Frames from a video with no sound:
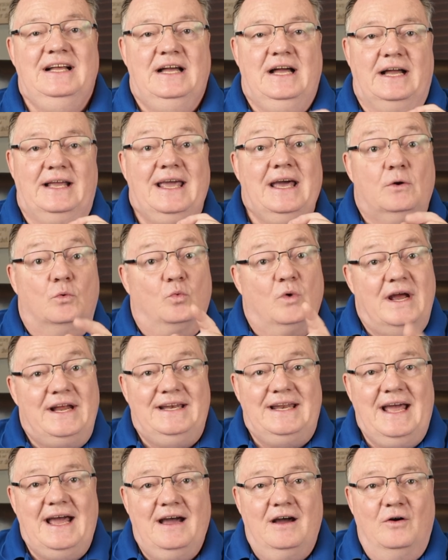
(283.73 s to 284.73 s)
Again, right
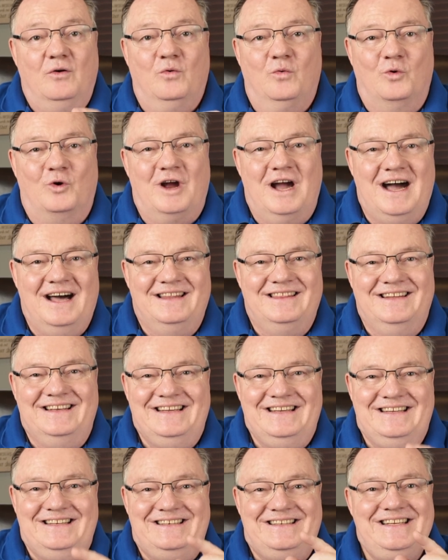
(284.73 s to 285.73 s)
now, we're on
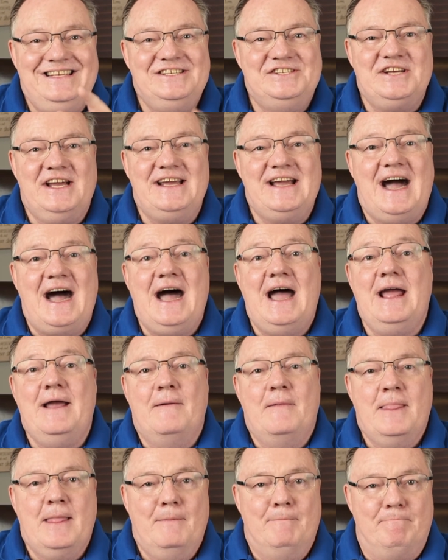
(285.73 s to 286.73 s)
the DJI
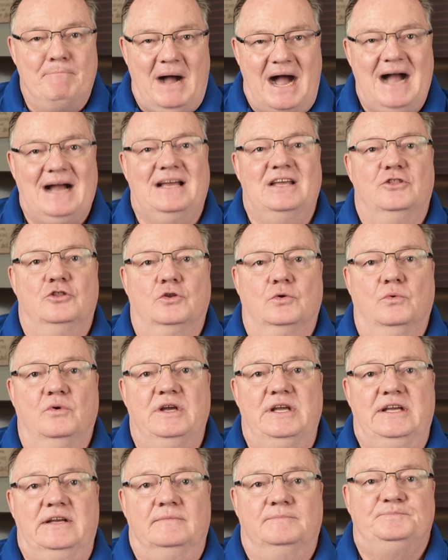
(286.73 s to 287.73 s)
Pocket
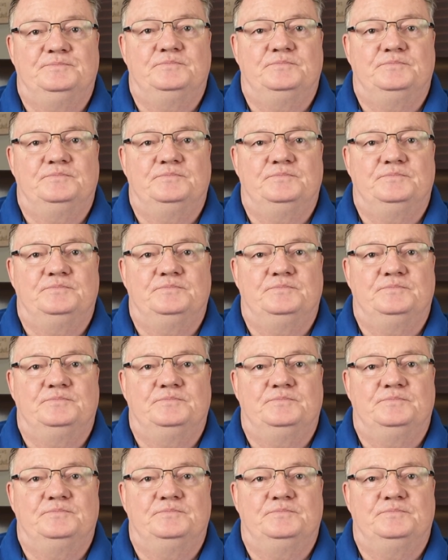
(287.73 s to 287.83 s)
3.